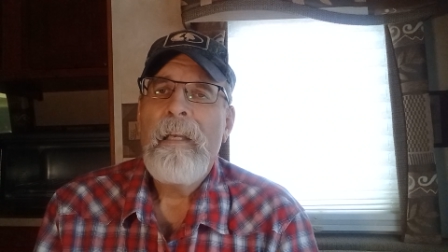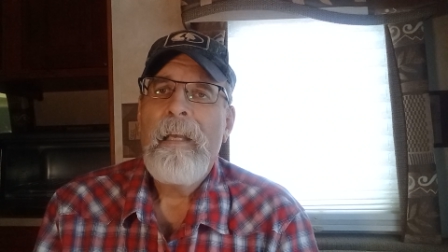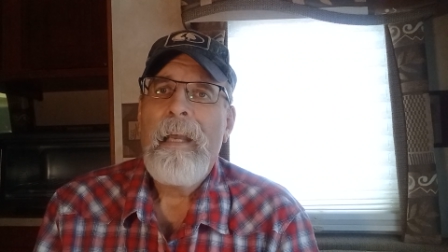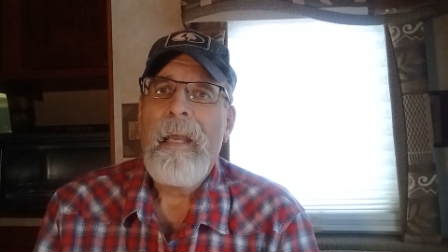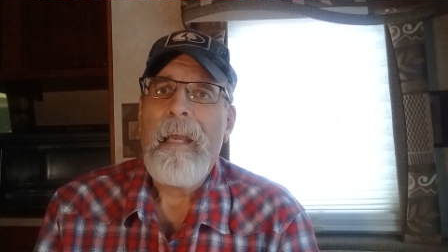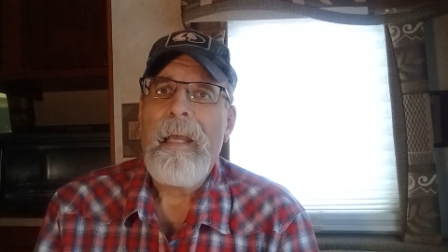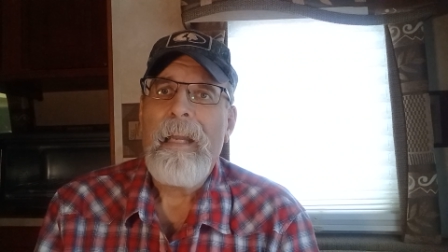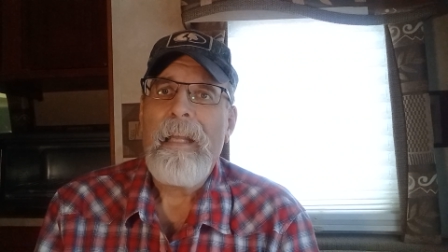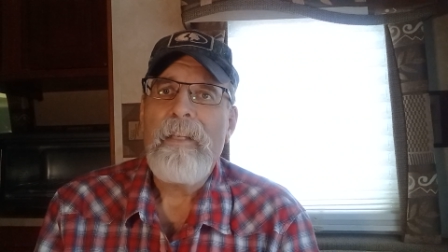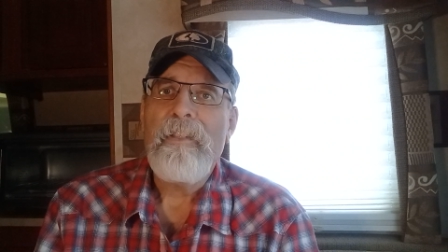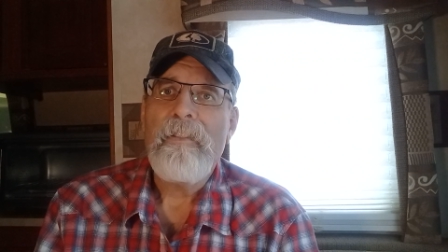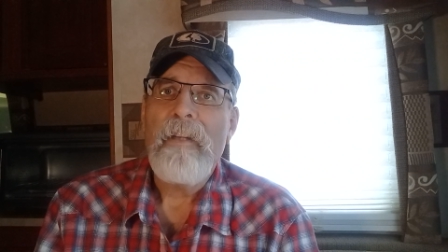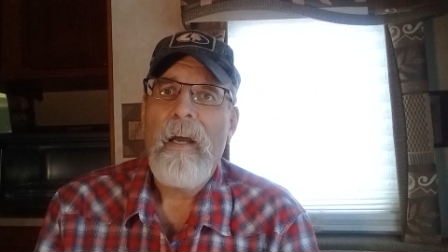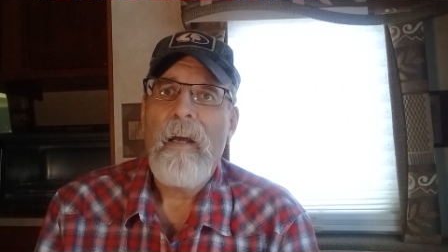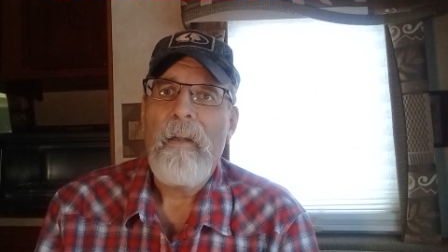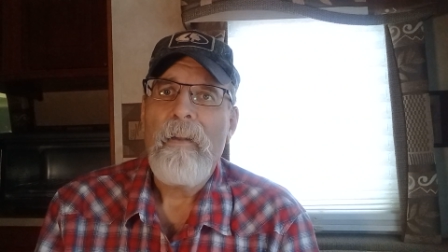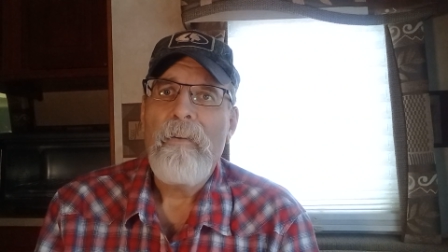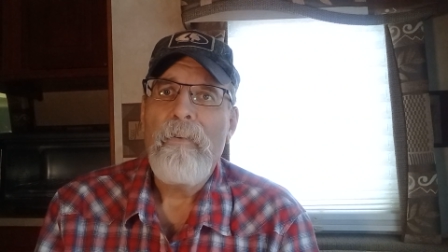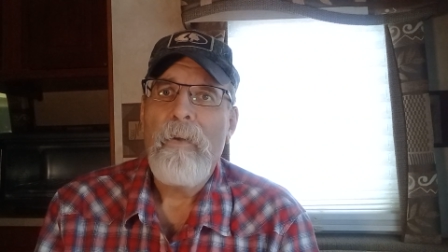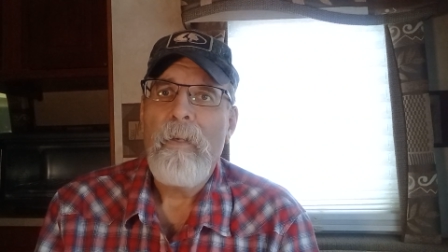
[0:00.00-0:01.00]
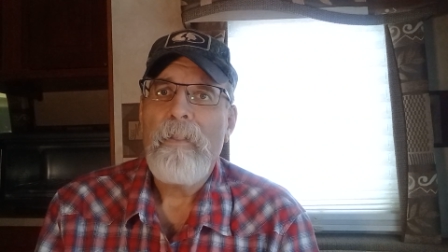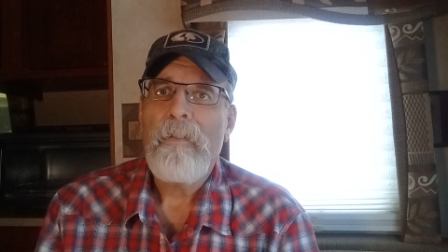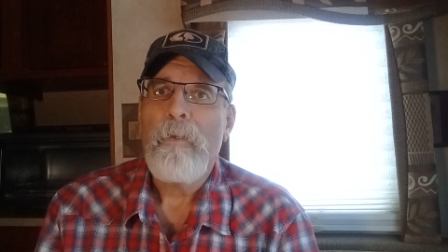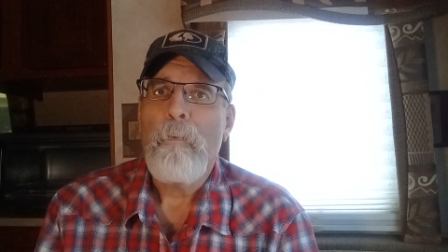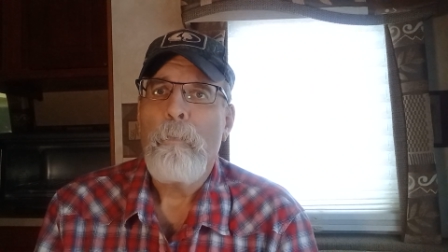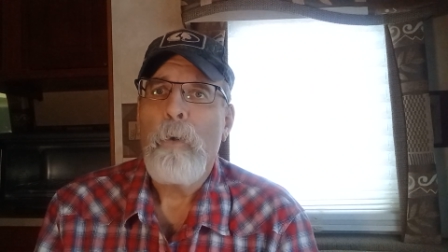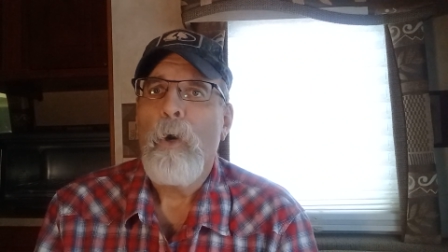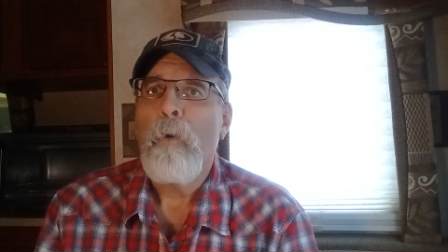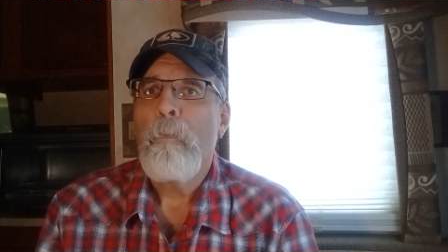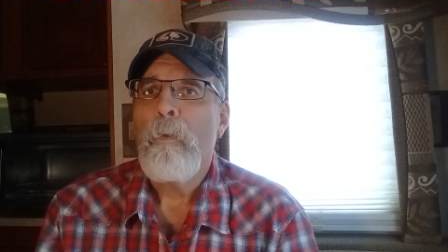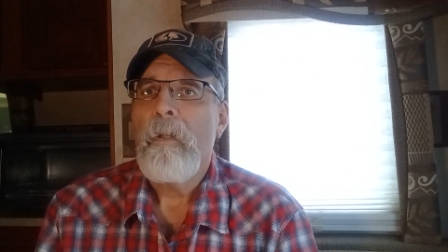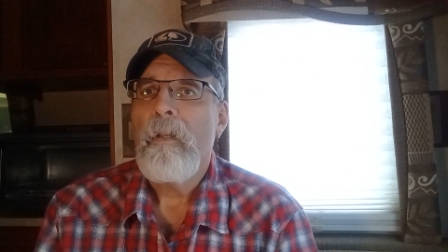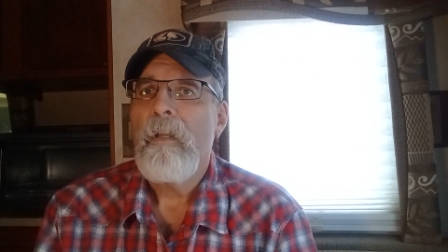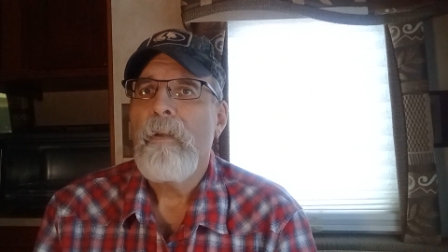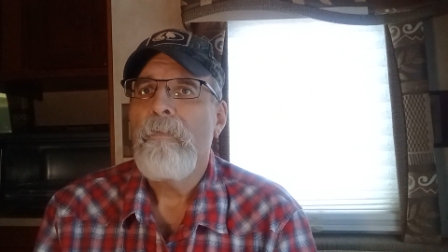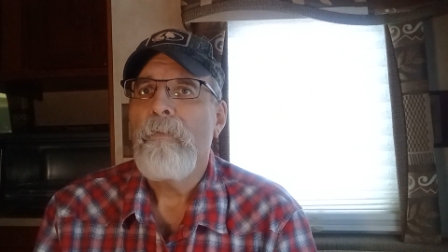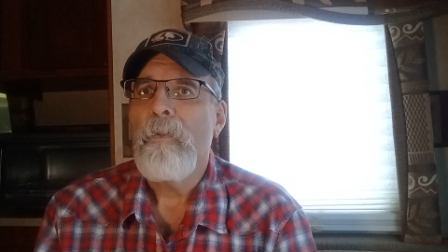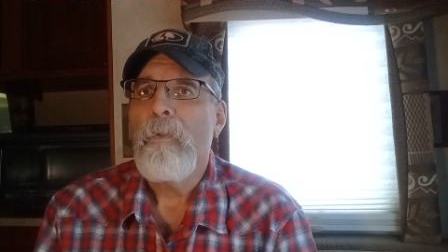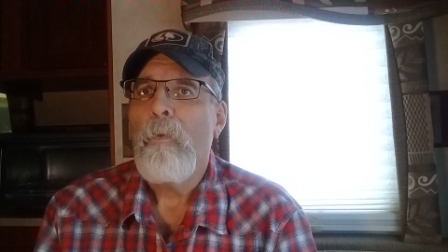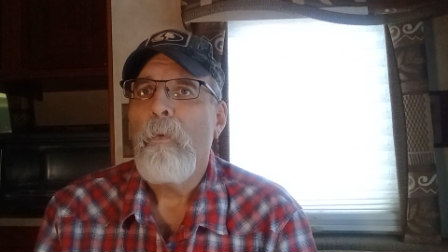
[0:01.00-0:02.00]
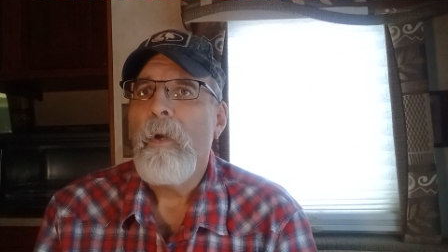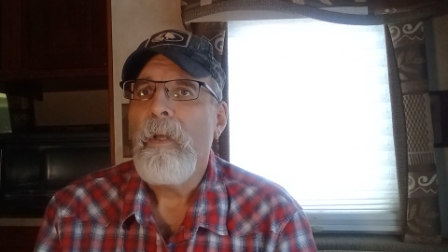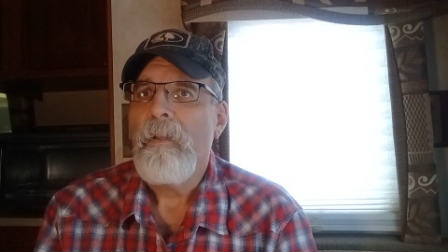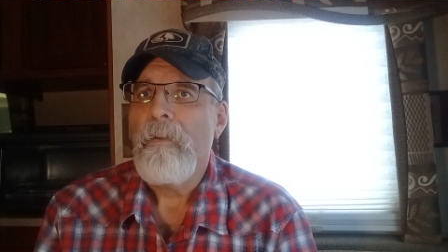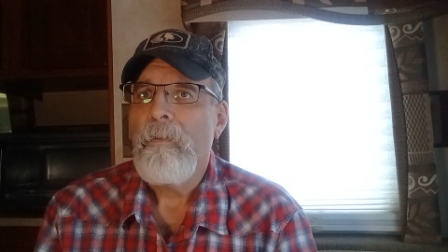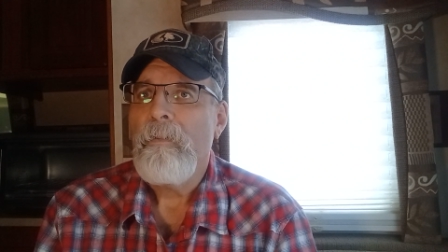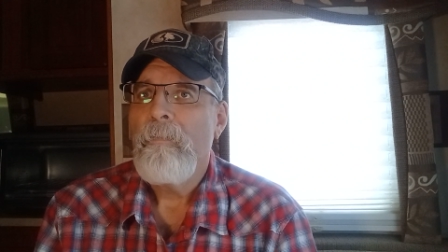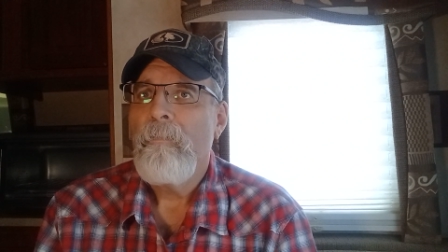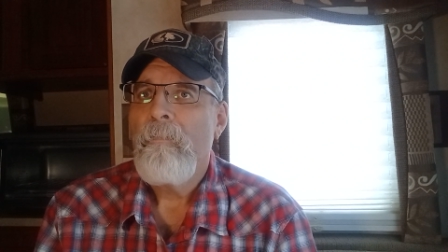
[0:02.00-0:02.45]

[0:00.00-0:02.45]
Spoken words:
and he's not dressed appropriately for the weather,